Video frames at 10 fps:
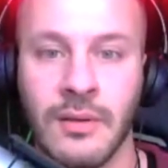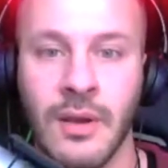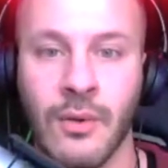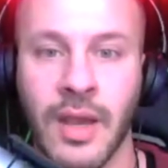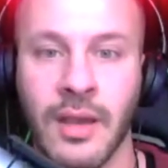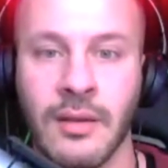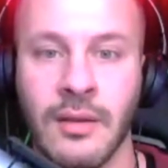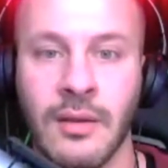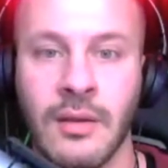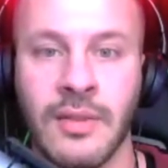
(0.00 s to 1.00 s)
Okay.
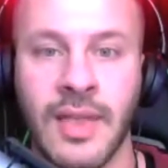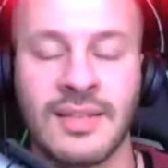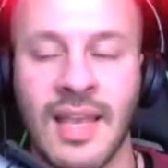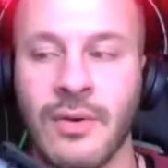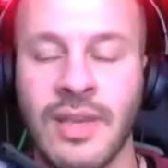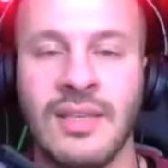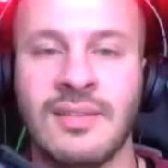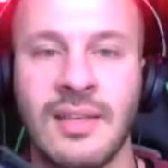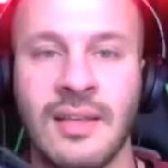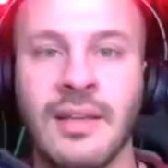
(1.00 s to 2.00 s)
That's how
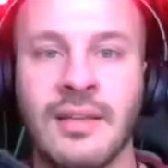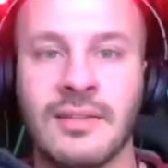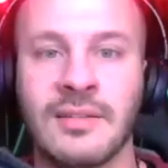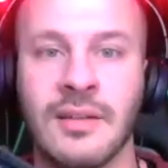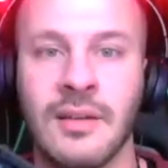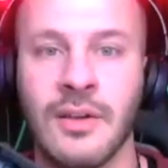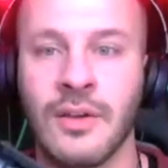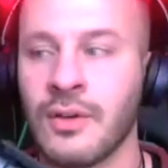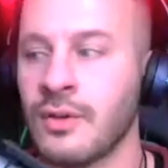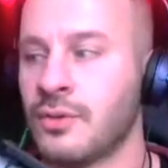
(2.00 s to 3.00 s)
easy it is
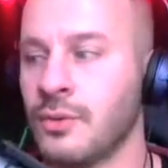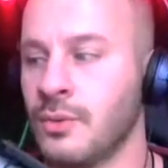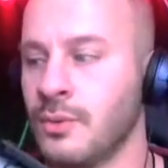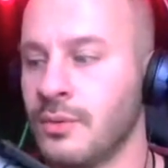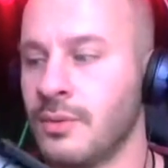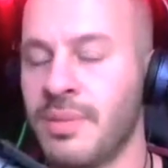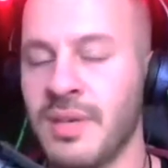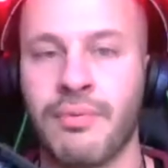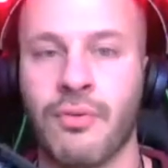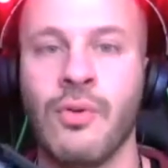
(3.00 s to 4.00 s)
to be
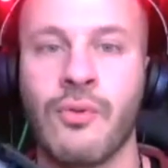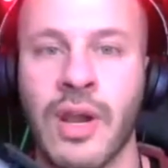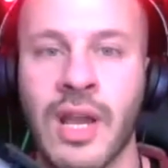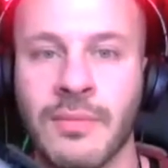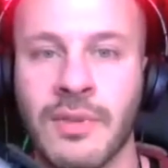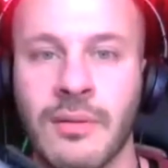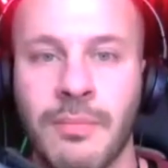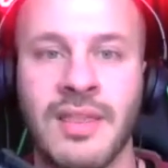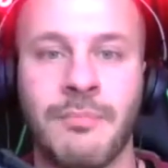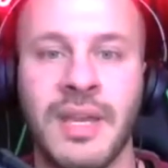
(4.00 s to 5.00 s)
programmed
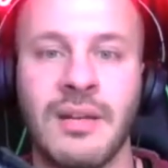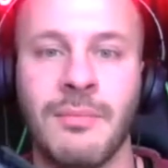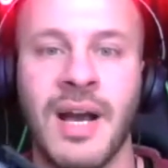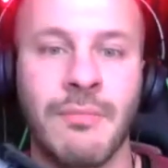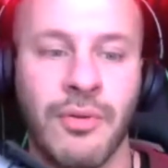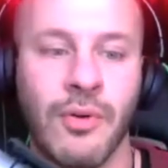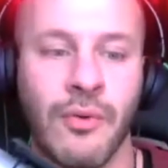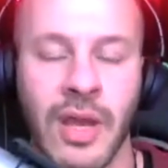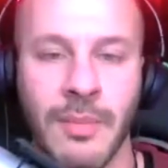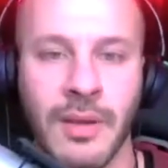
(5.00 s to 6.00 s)
by the beta mind
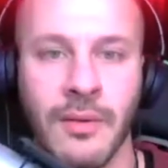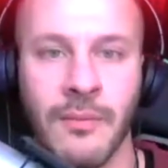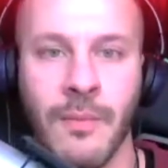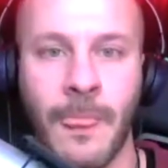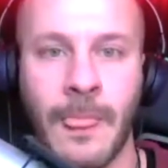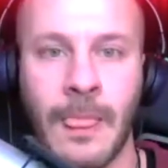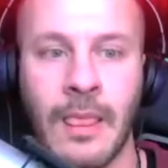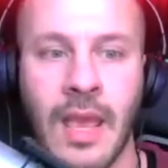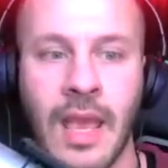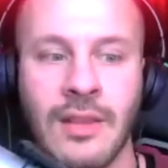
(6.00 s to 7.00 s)
programming.
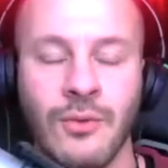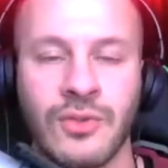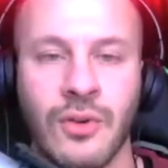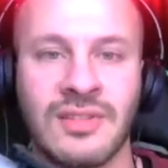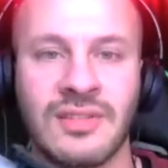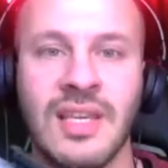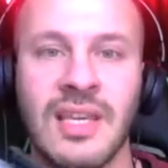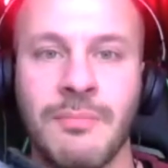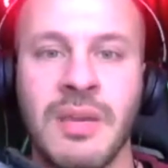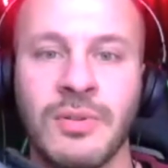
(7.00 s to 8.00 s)
And you start
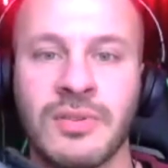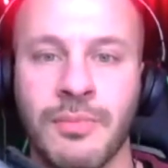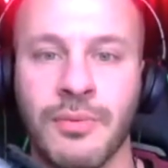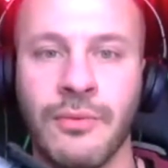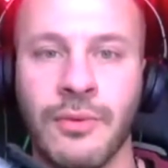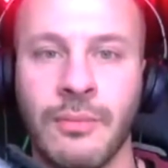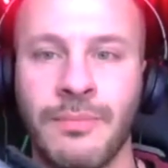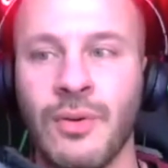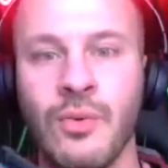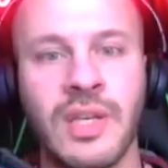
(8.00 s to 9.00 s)
seeking people's approval.
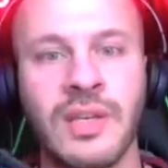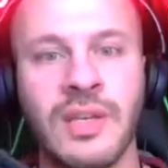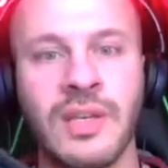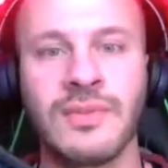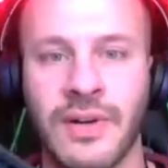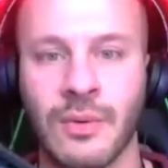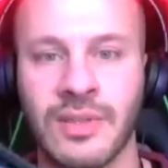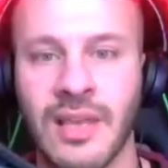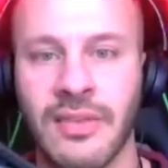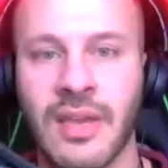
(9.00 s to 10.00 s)
But who gives a
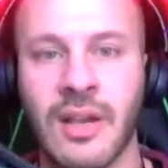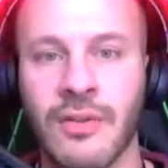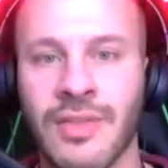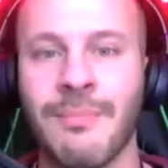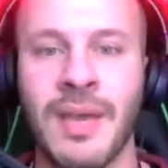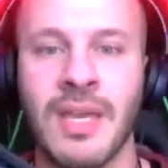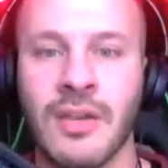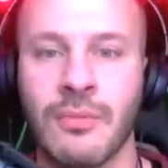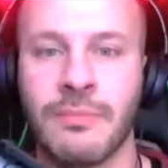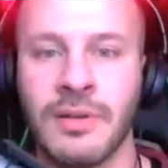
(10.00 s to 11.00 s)
fuck what they think? Are they
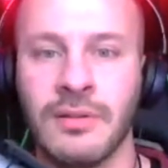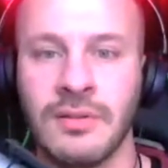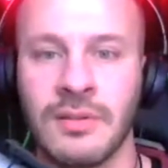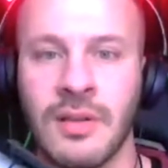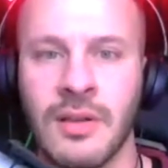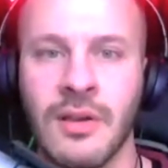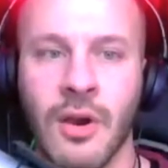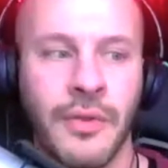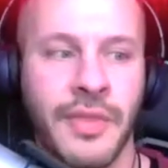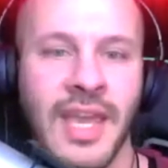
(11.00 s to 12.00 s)
paying your bills?
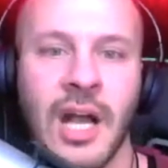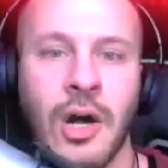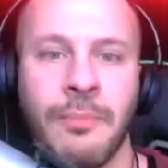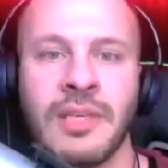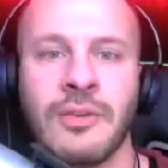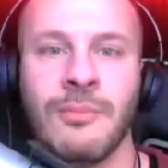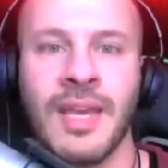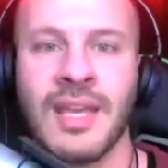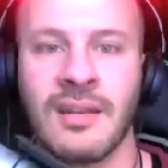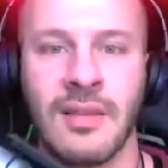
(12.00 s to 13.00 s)
Are they helping you
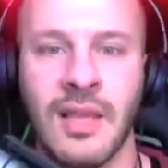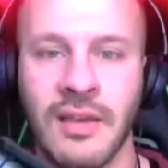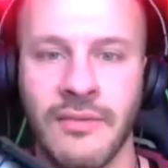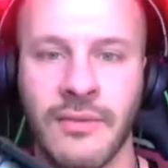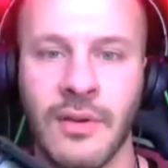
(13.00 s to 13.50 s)
make it in life?